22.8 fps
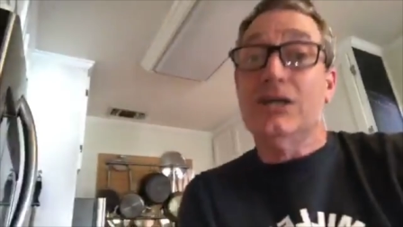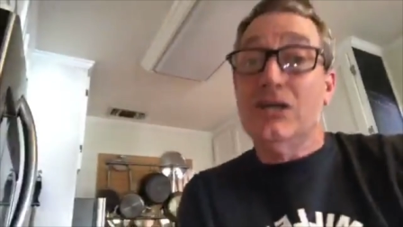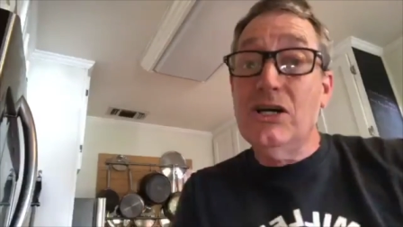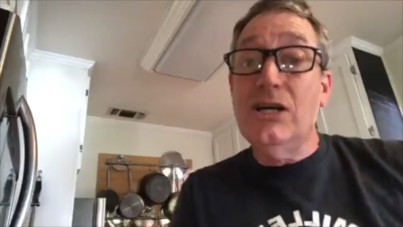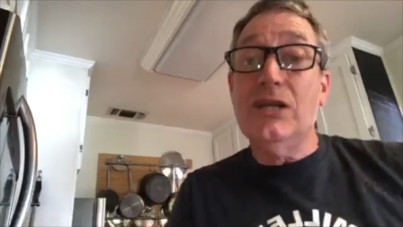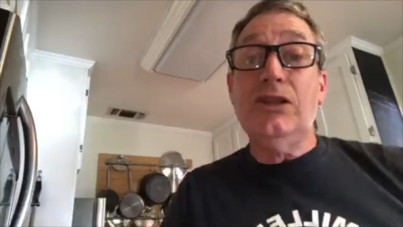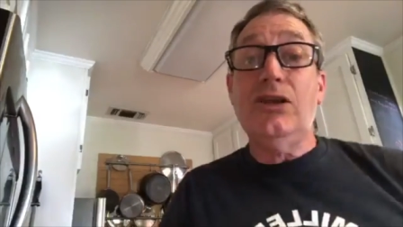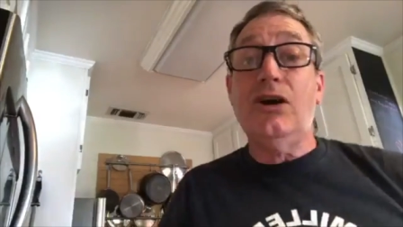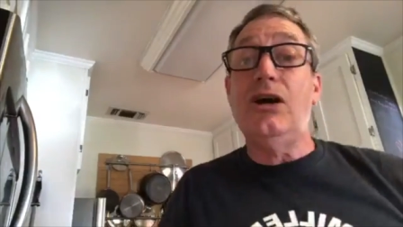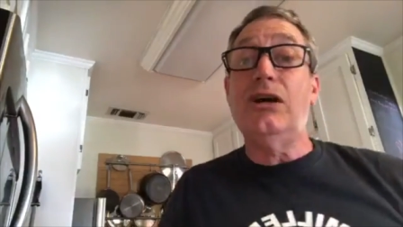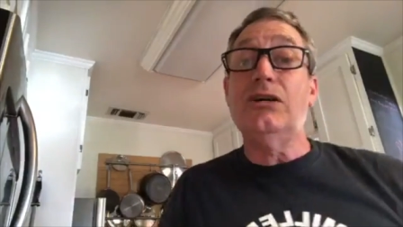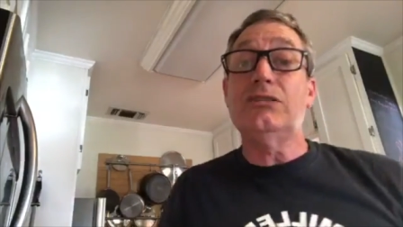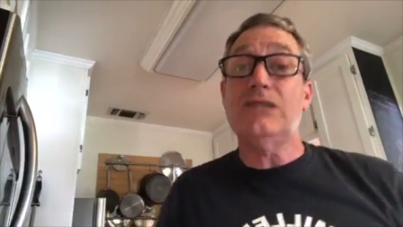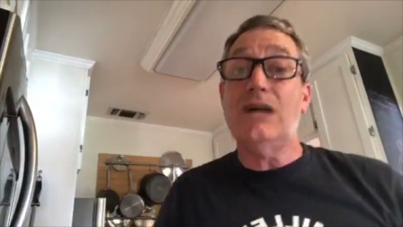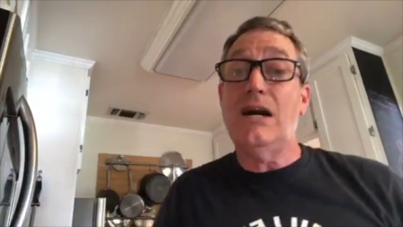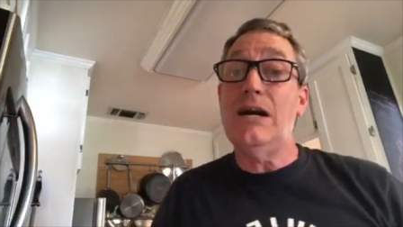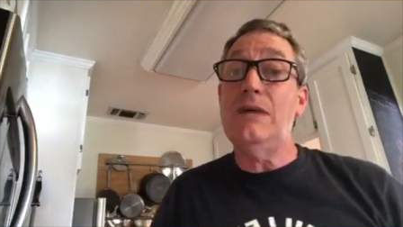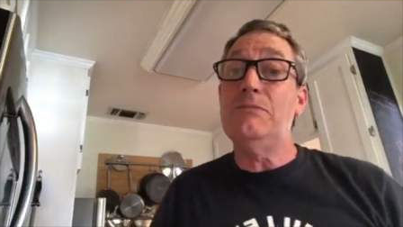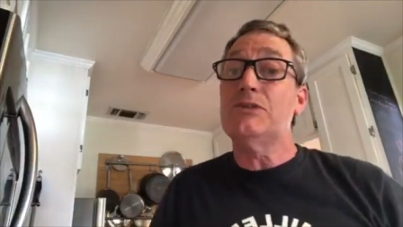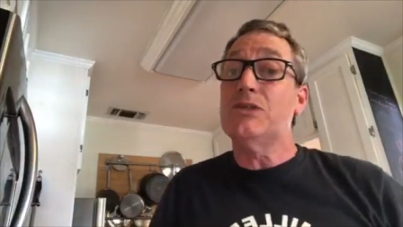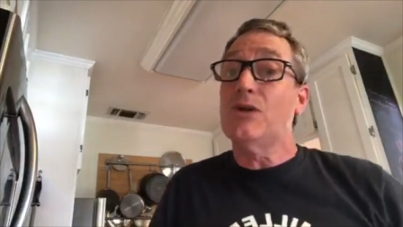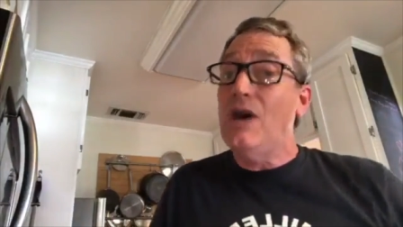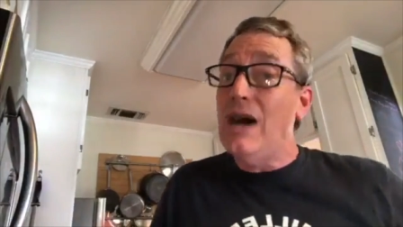a good long
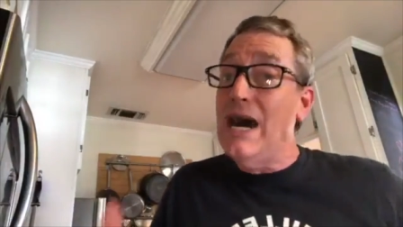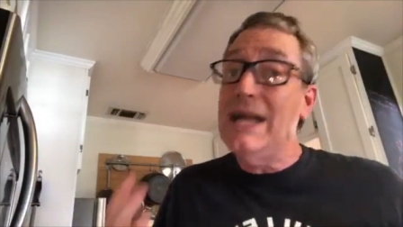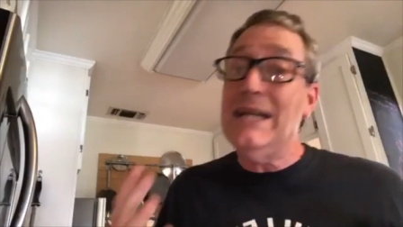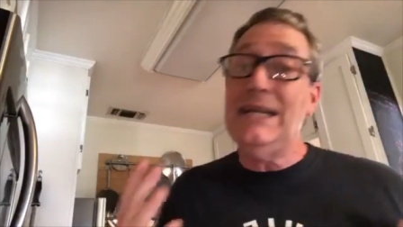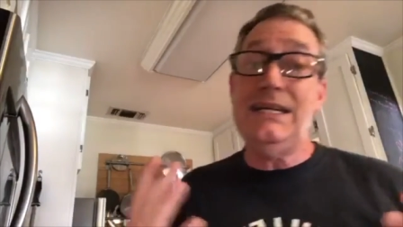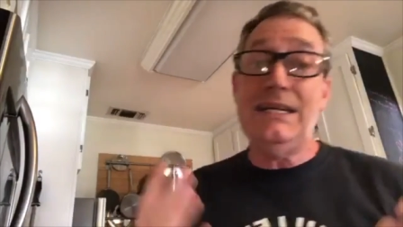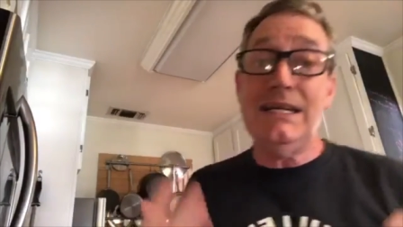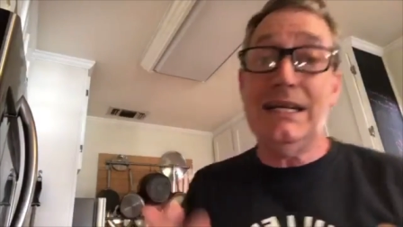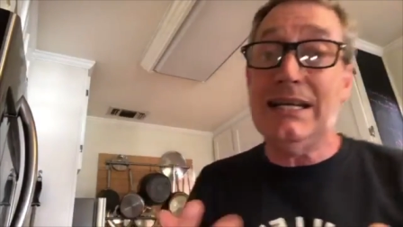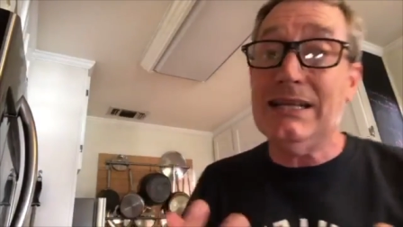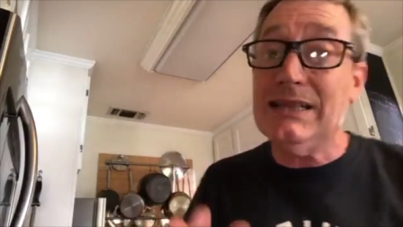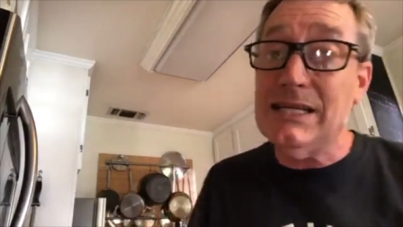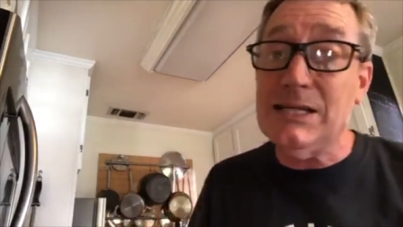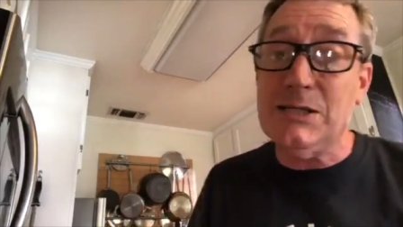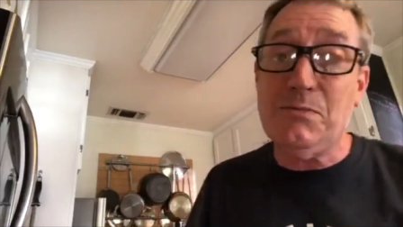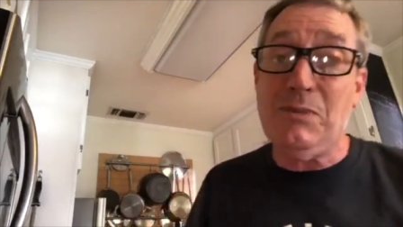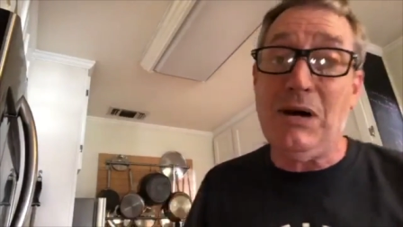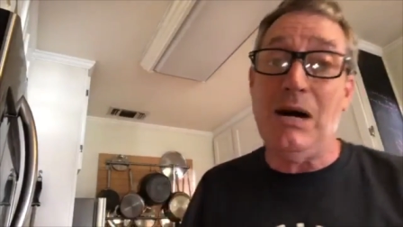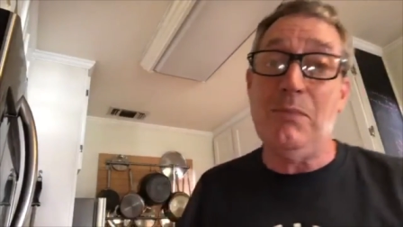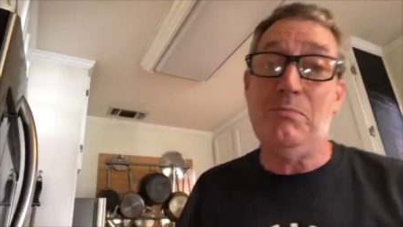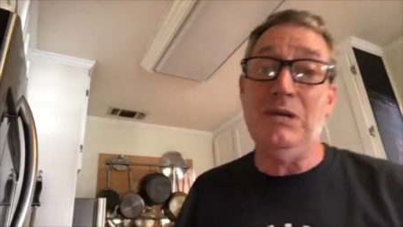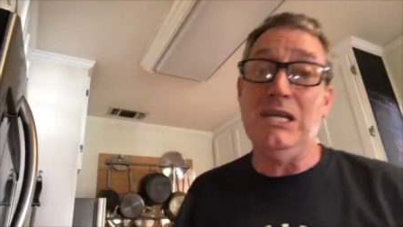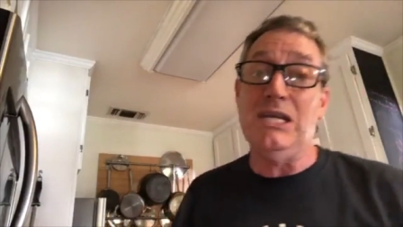time, so I need to get this
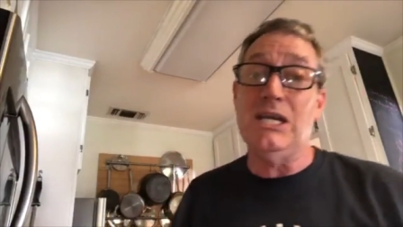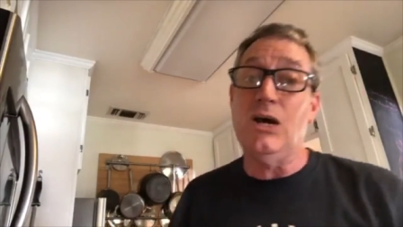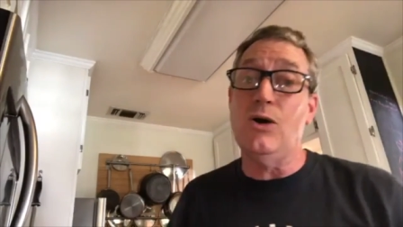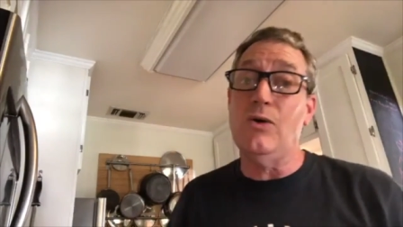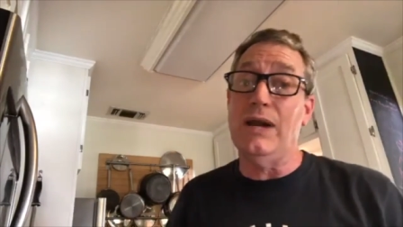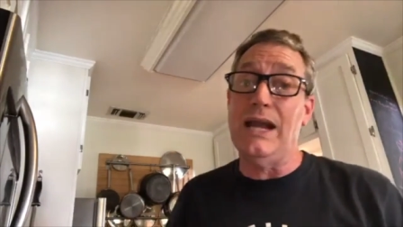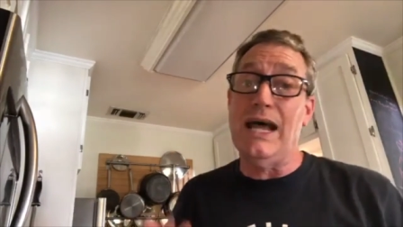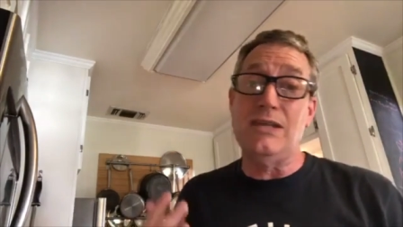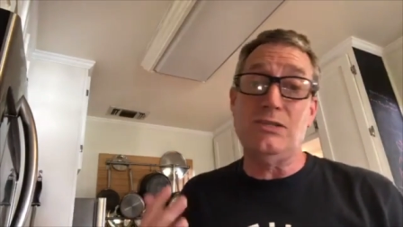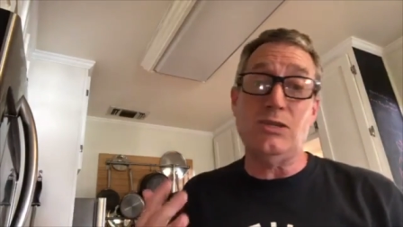puppy going.